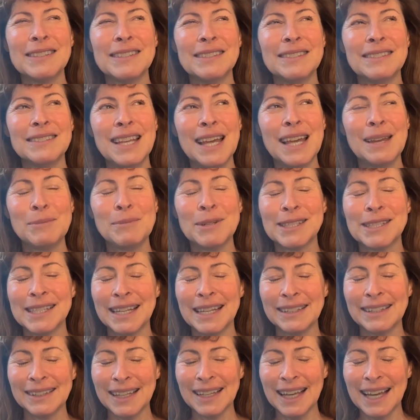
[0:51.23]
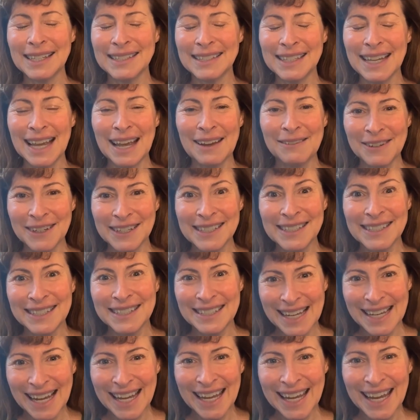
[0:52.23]
10% less every
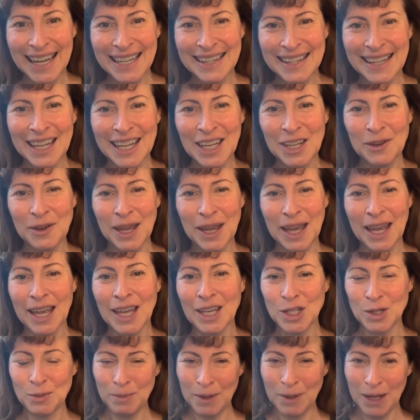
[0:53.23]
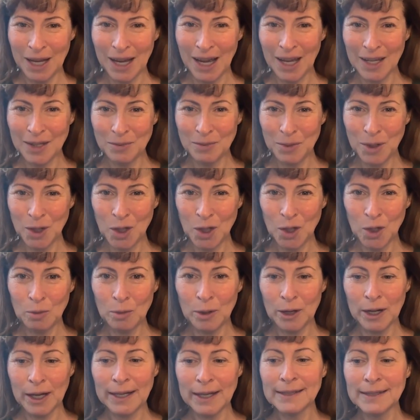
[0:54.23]
decade that you age beyond
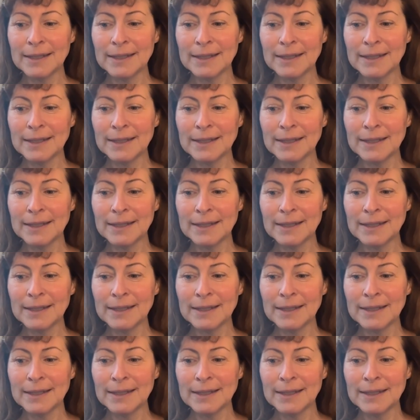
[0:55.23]
puberty.